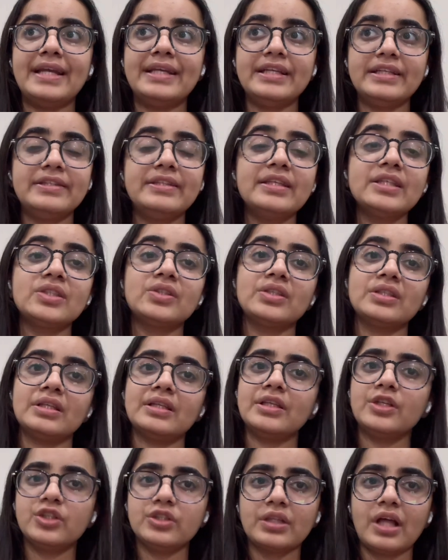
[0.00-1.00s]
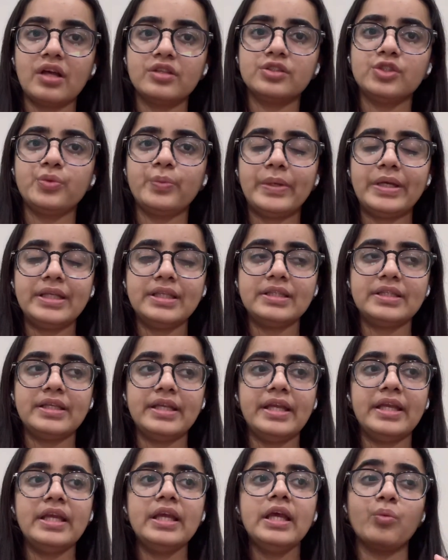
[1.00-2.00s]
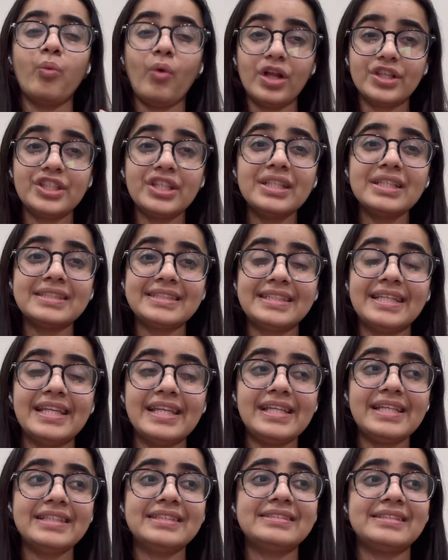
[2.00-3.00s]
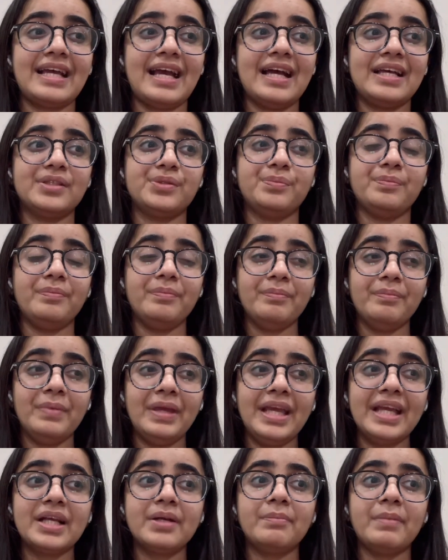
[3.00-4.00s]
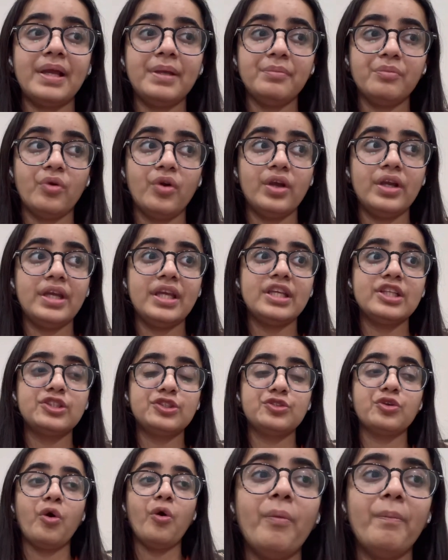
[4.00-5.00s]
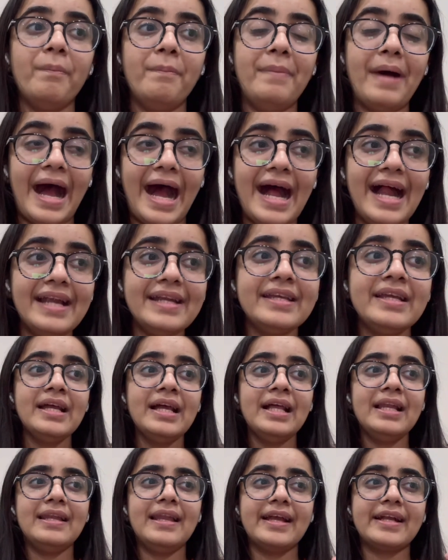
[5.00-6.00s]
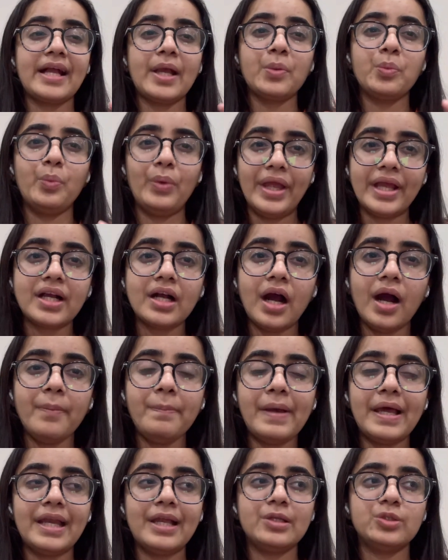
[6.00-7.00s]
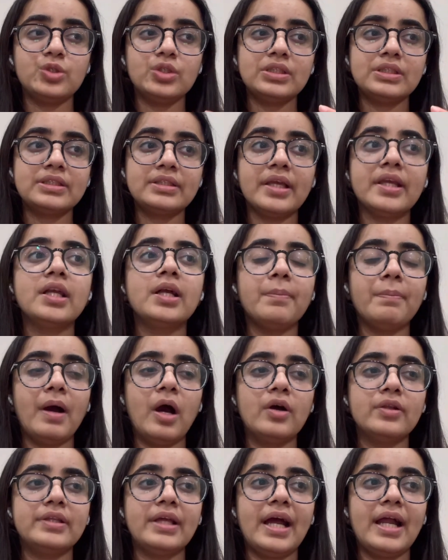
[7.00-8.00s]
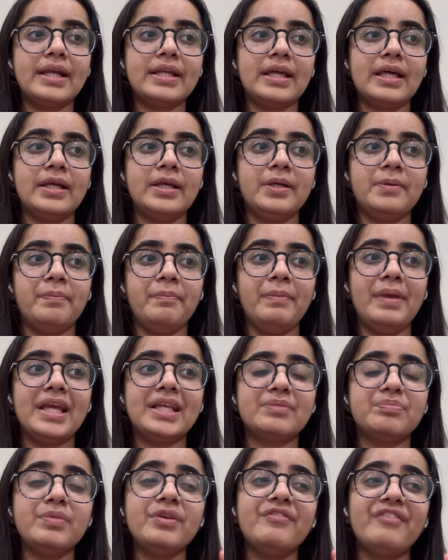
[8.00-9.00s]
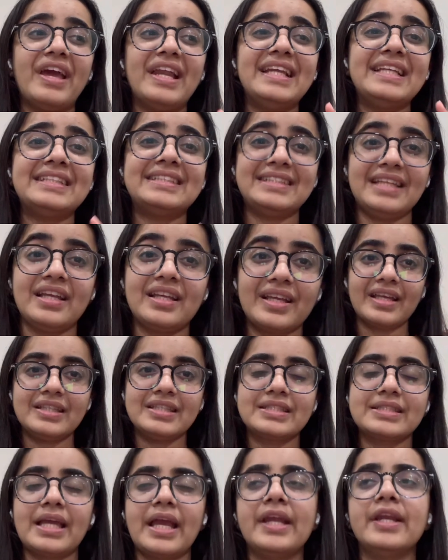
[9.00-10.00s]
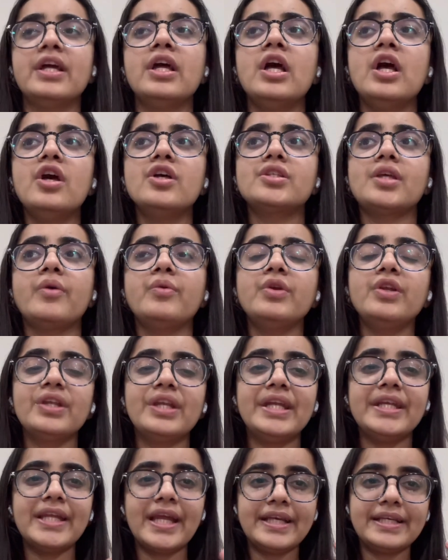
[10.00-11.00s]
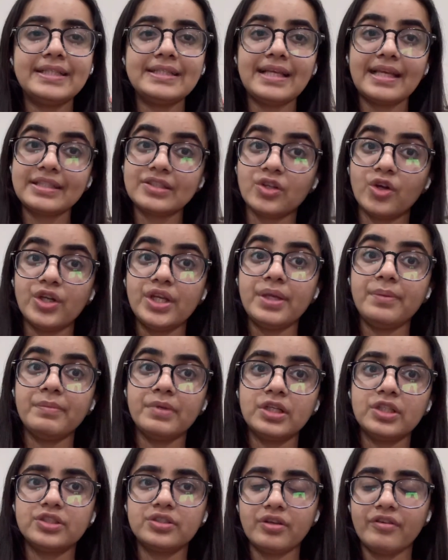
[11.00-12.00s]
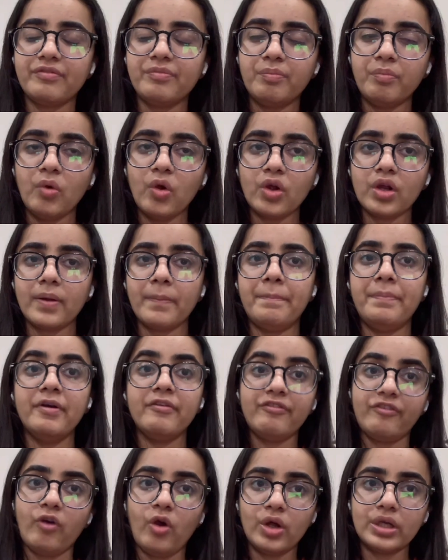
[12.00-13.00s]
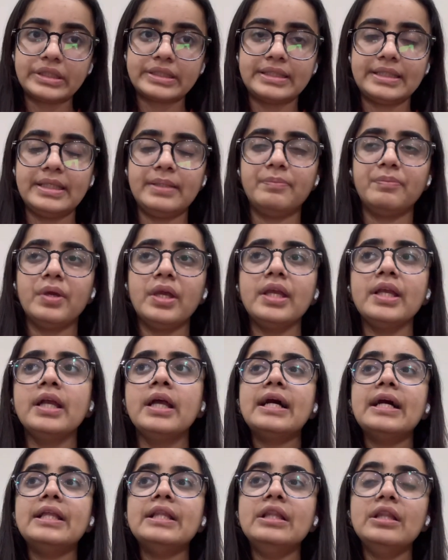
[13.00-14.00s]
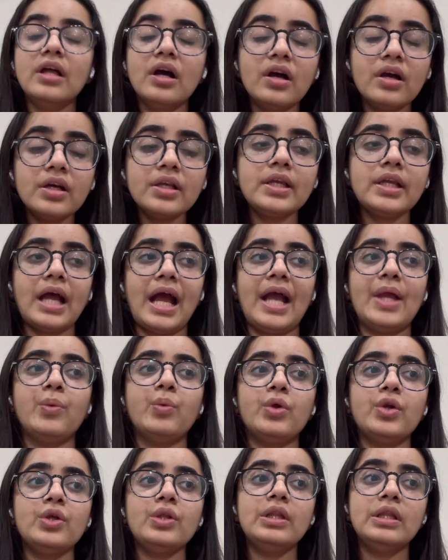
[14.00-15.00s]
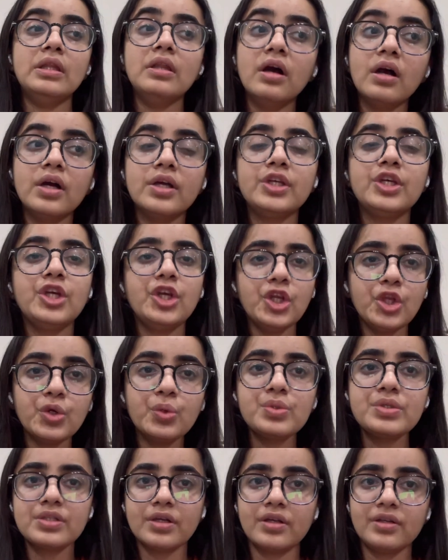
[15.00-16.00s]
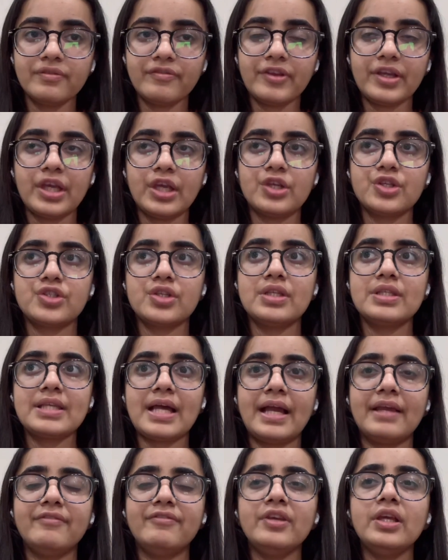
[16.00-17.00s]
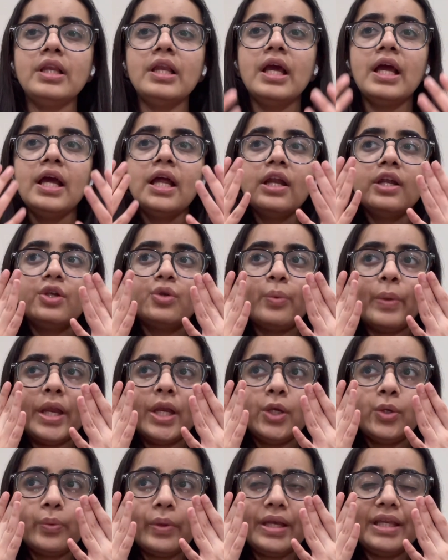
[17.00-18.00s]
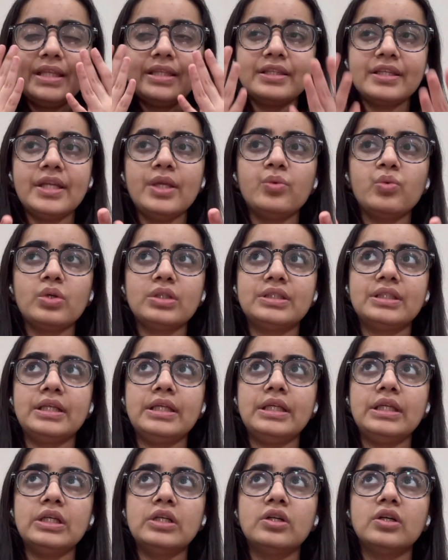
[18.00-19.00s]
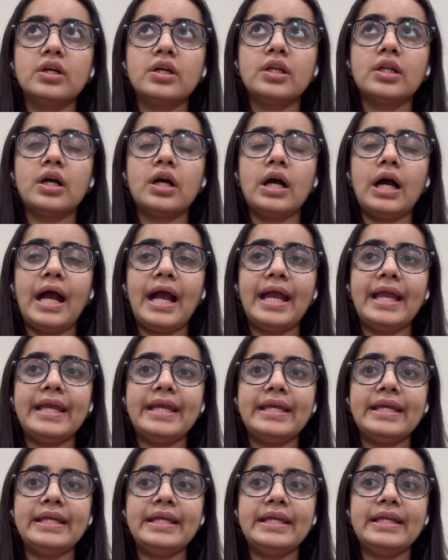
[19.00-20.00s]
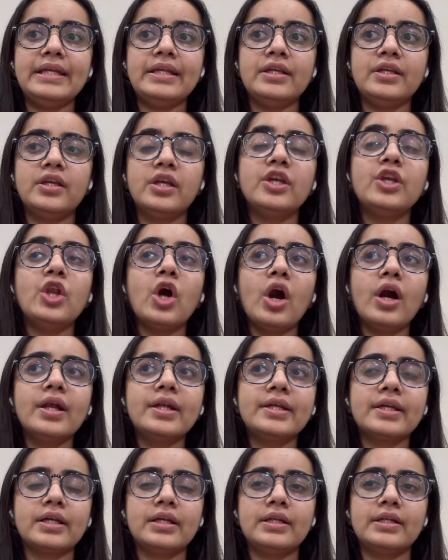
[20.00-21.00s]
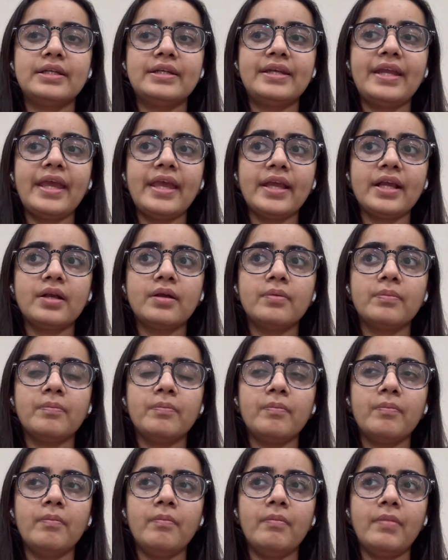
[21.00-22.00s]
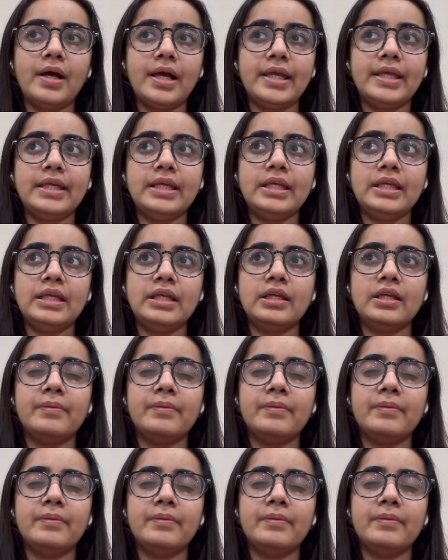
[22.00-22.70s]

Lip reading: did this in 2023. Watching a series has make my morning so bad. Like I wake up and I just think about that and it makes me very sick inside. So I want to read at like 30 minutes of book before sleeping. Learn, I want to learn new certifications. I feel 2023 was the year I did not take my